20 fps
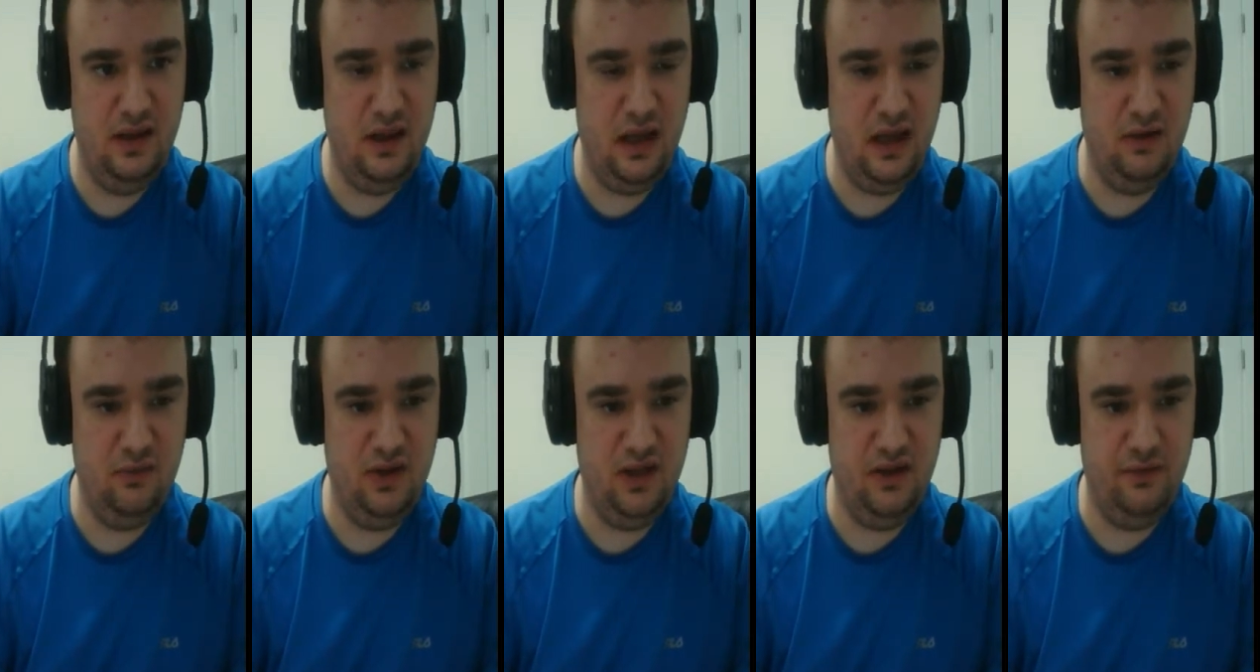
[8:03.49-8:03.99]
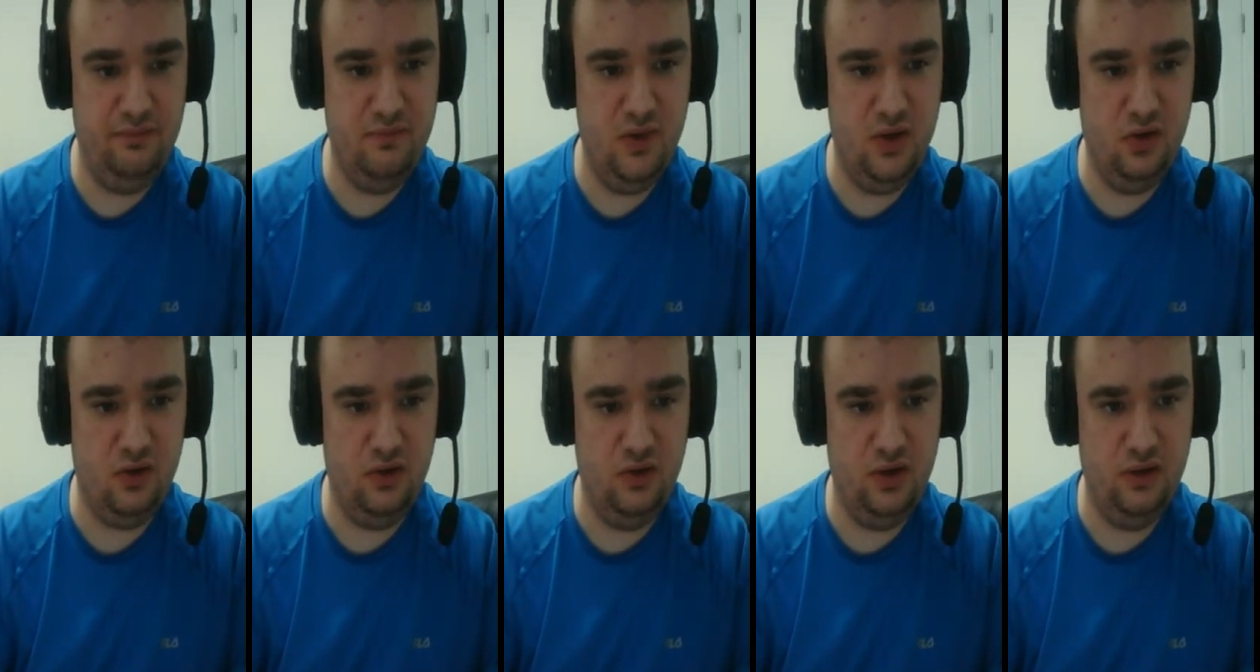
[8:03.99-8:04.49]
And we have
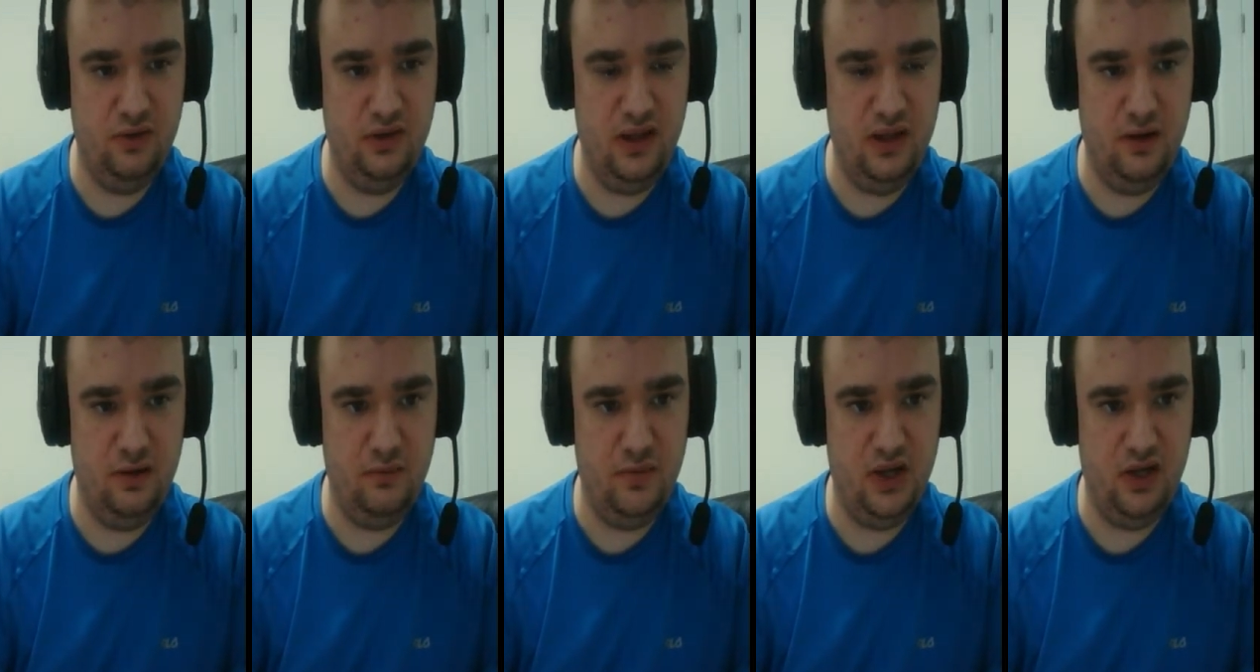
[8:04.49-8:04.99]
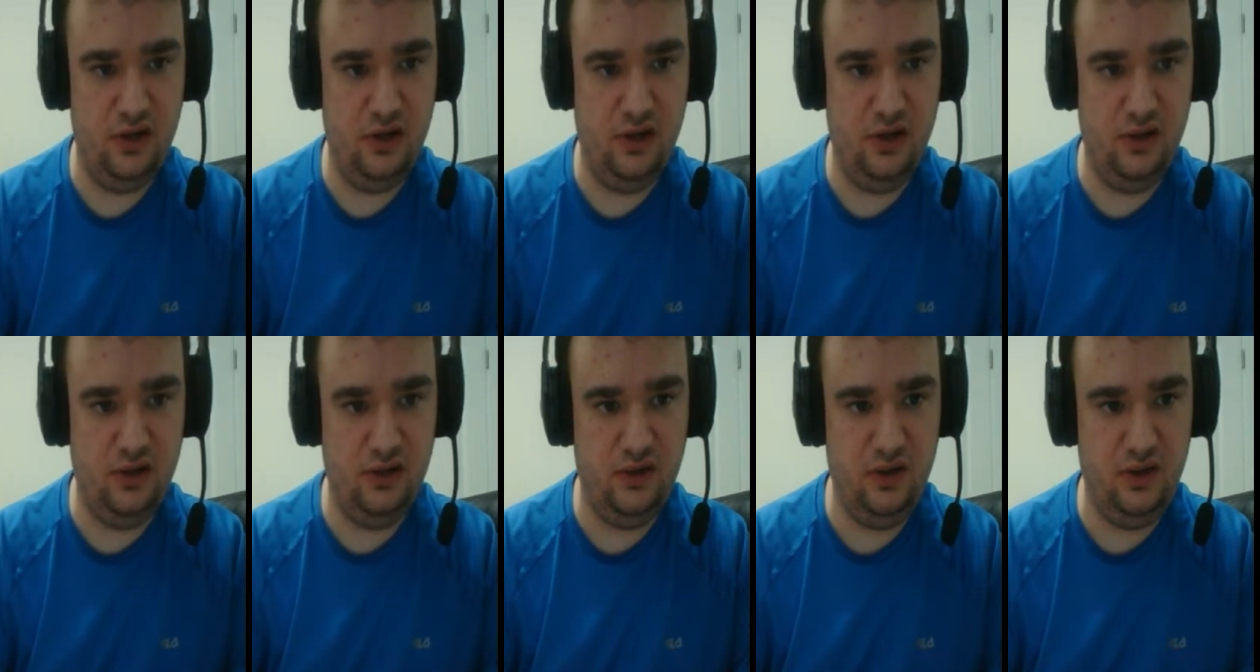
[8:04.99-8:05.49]
Mercurio's inner
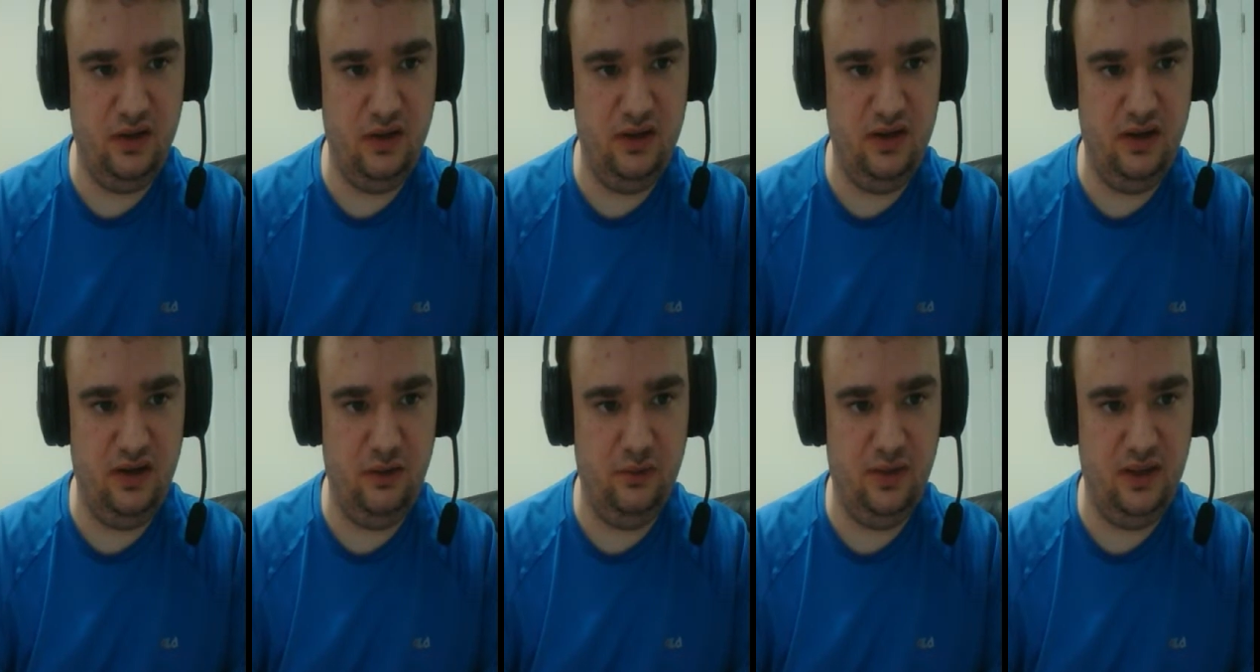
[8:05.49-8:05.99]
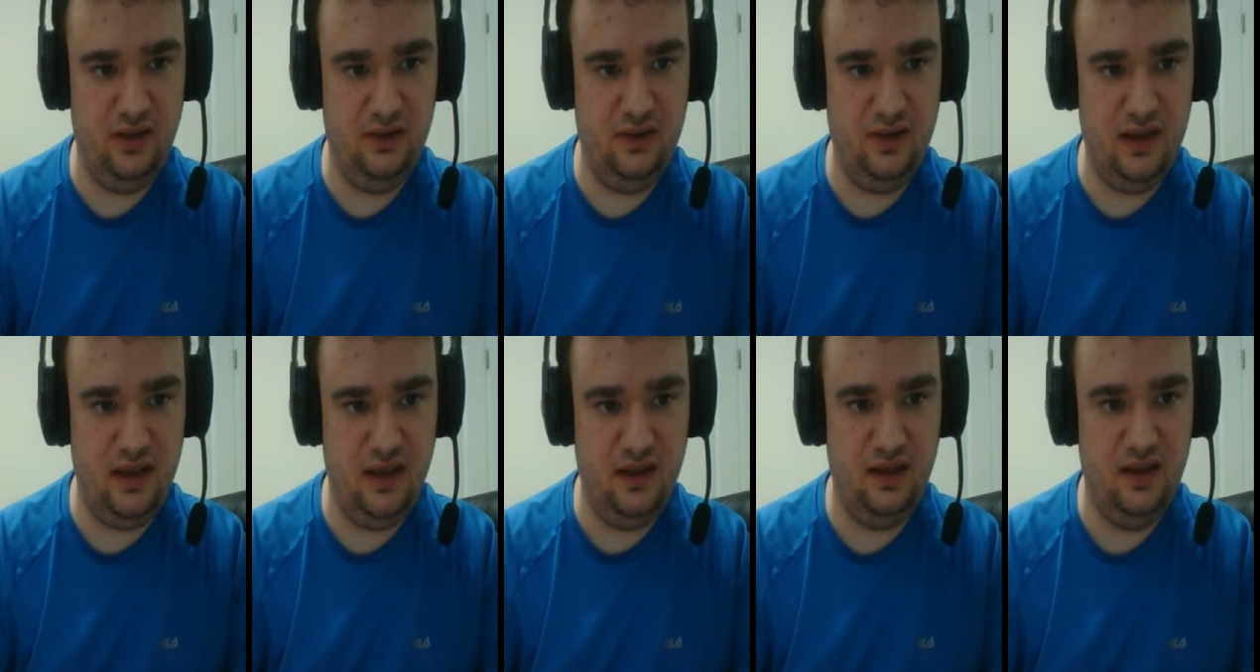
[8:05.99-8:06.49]
monologues continuing,
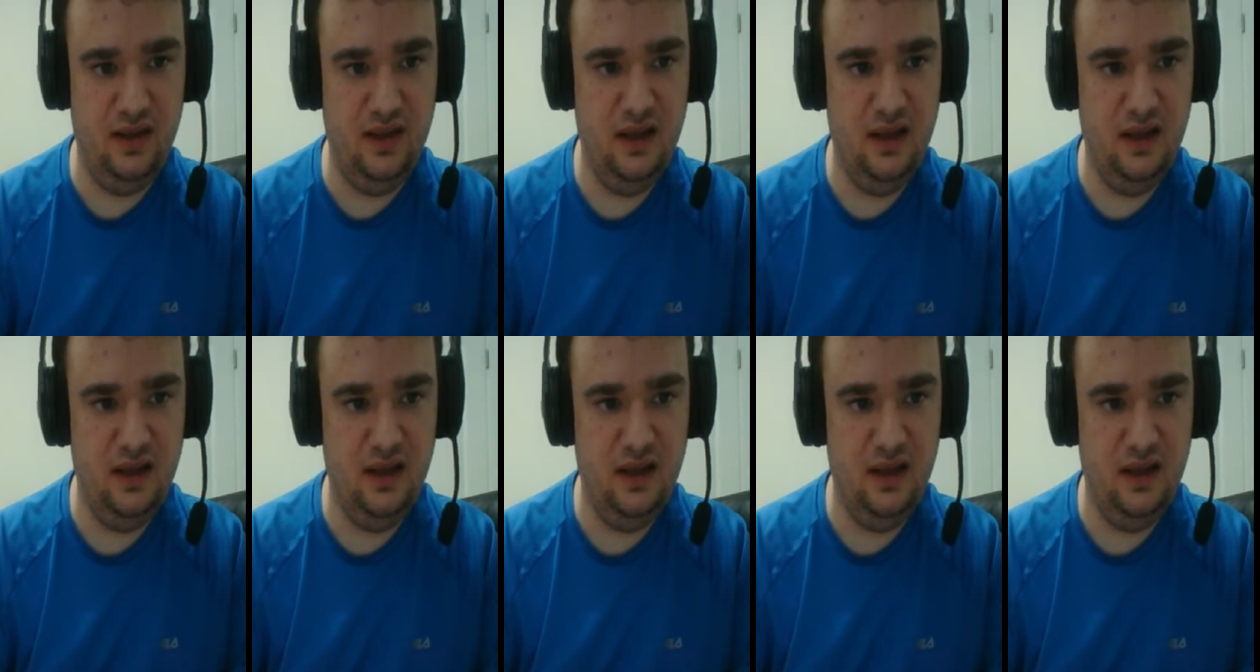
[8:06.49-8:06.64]
saying,